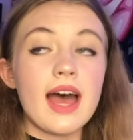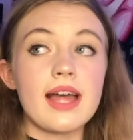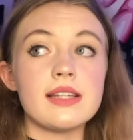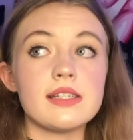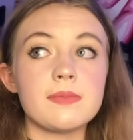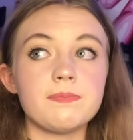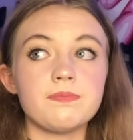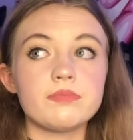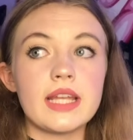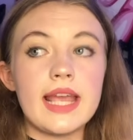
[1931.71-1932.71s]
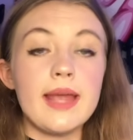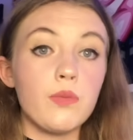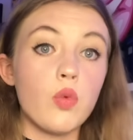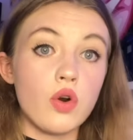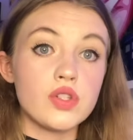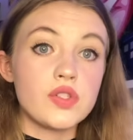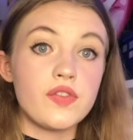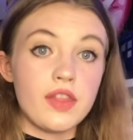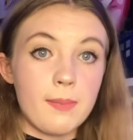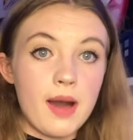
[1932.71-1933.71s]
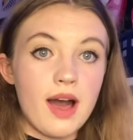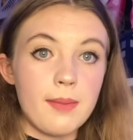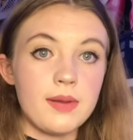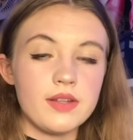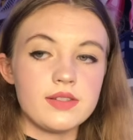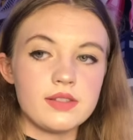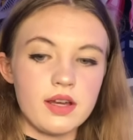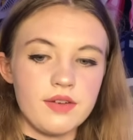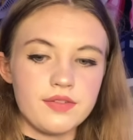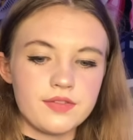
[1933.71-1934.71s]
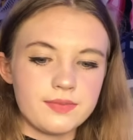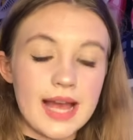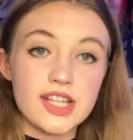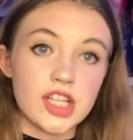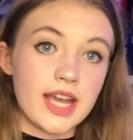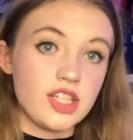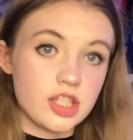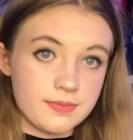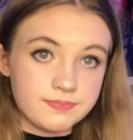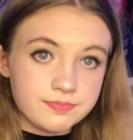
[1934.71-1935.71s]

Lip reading: And it was for the purpose of education.